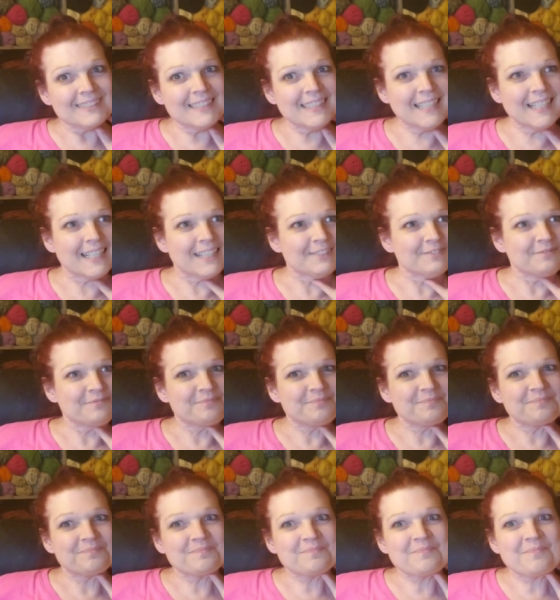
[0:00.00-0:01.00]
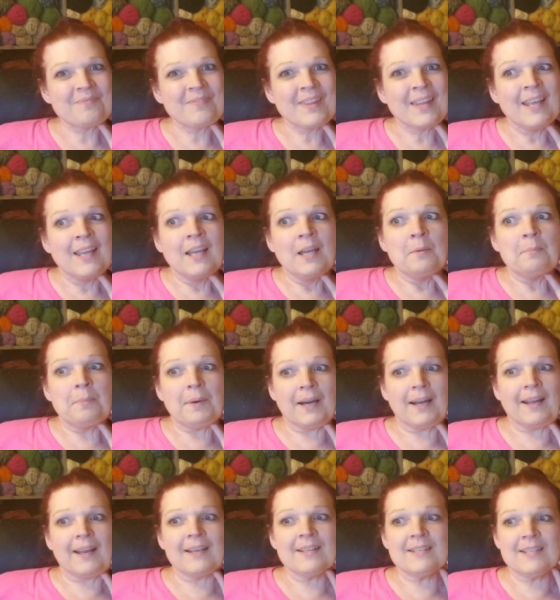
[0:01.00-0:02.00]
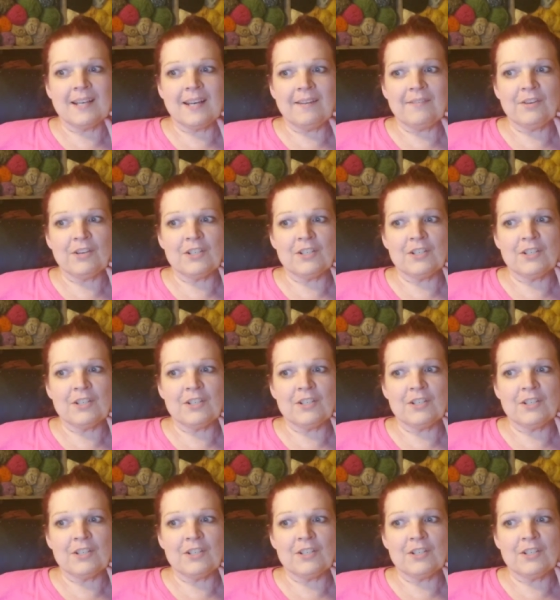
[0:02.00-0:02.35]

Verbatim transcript: Yeah. But I did have